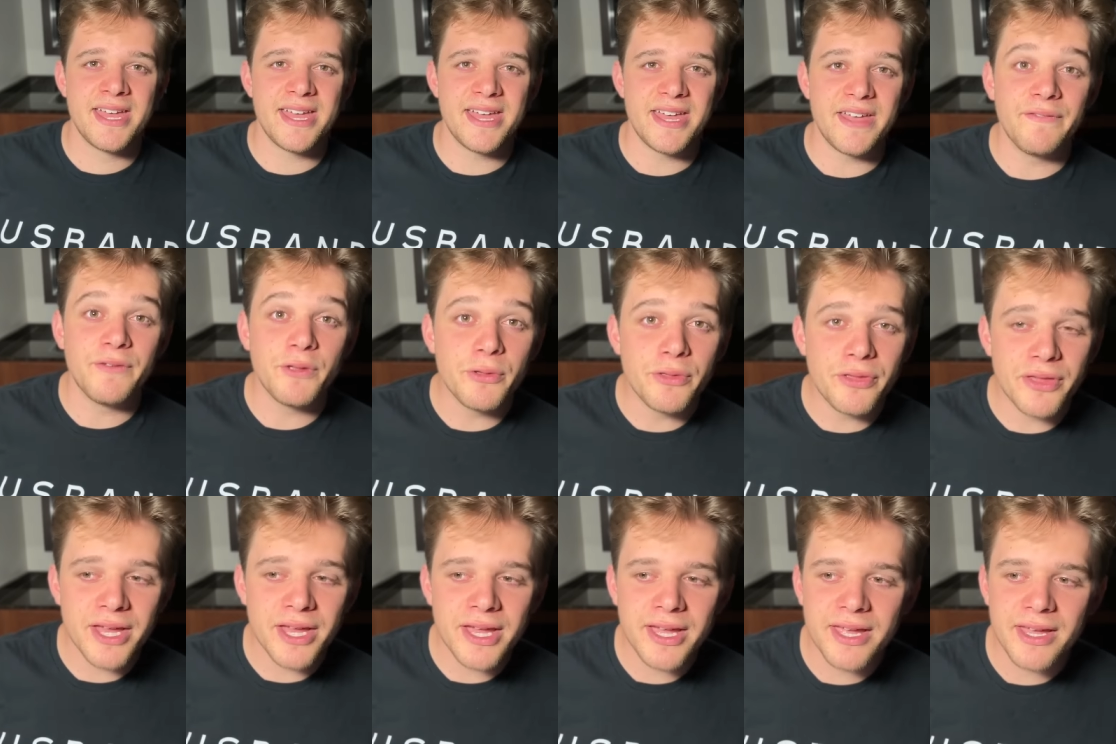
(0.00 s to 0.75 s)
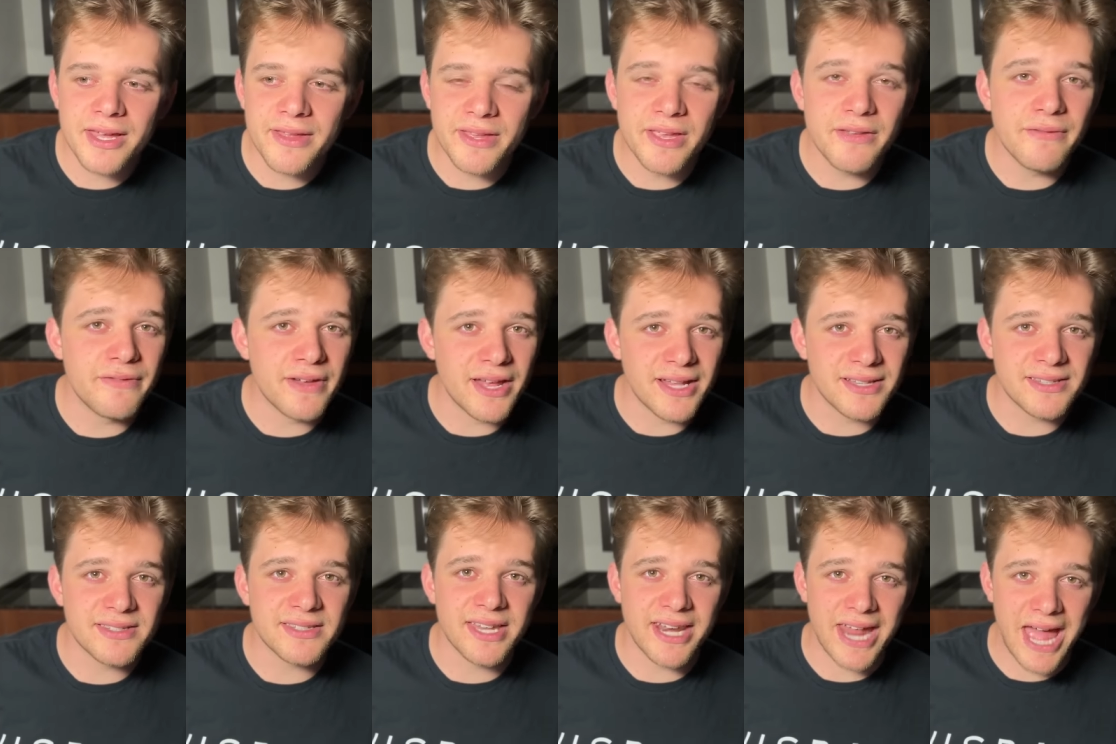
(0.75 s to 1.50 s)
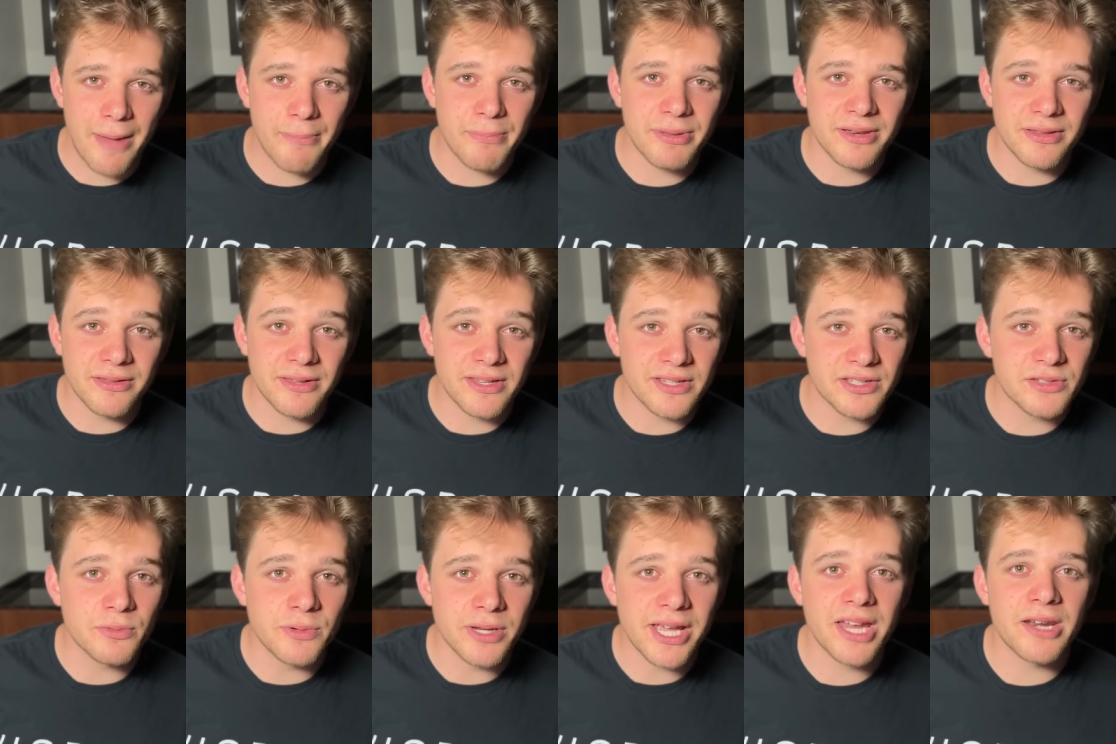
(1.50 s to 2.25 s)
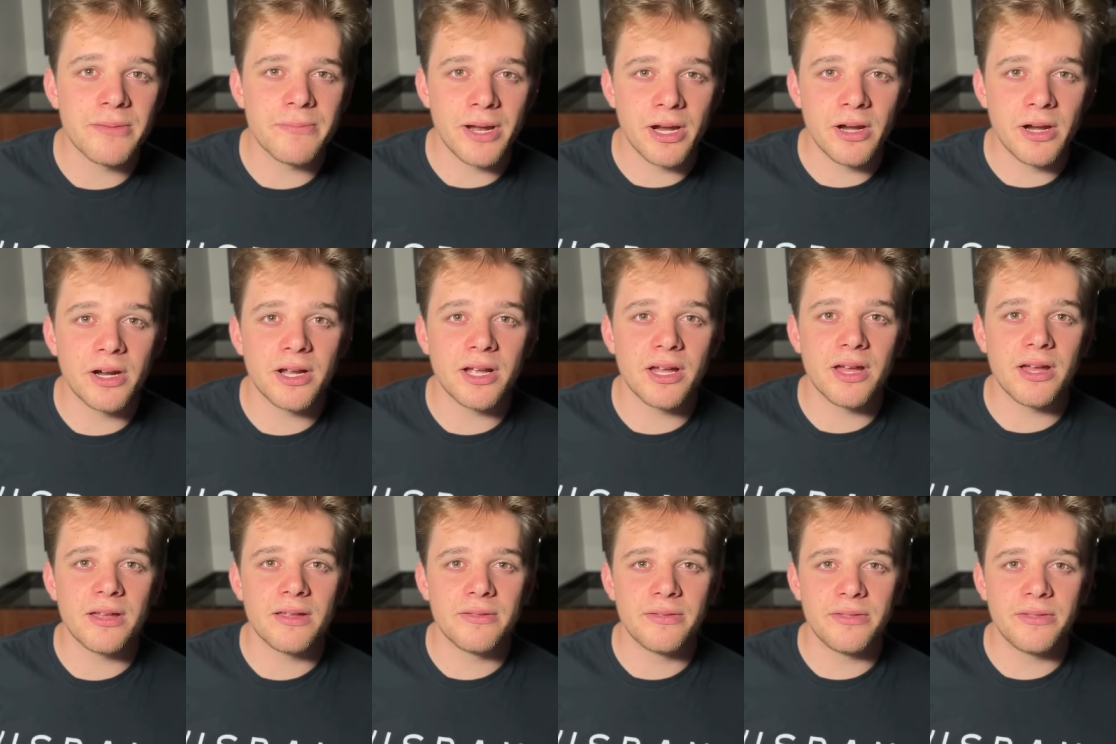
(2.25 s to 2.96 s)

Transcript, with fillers: If you think the events that happened this week in America,